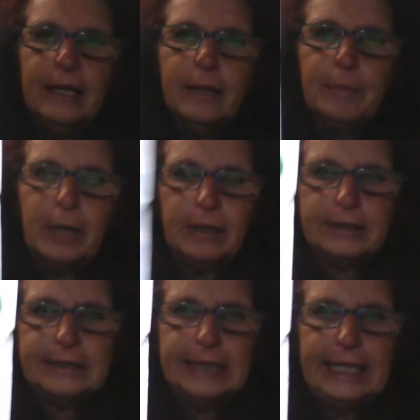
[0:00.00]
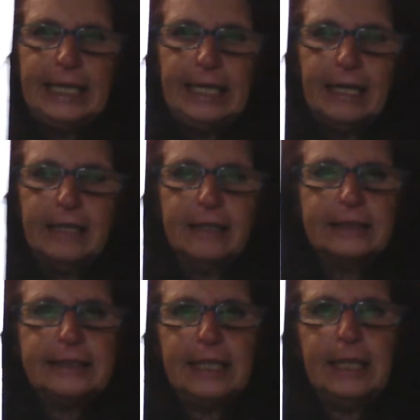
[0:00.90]
Parsley. And I
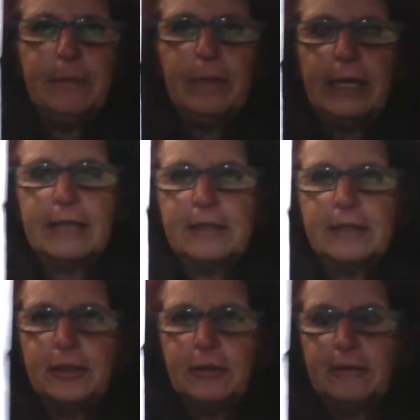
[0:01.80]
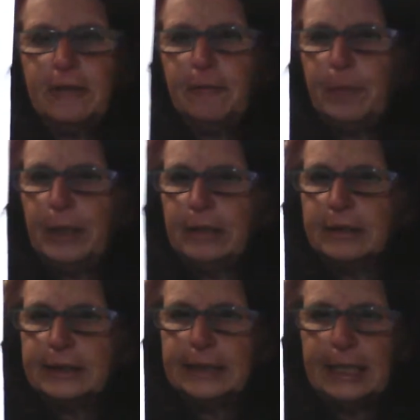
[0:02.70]
was telling Mike the story of
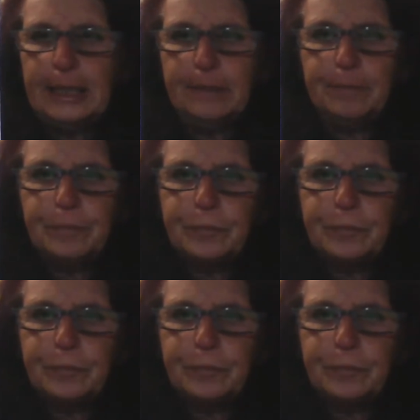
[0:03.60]
parsley.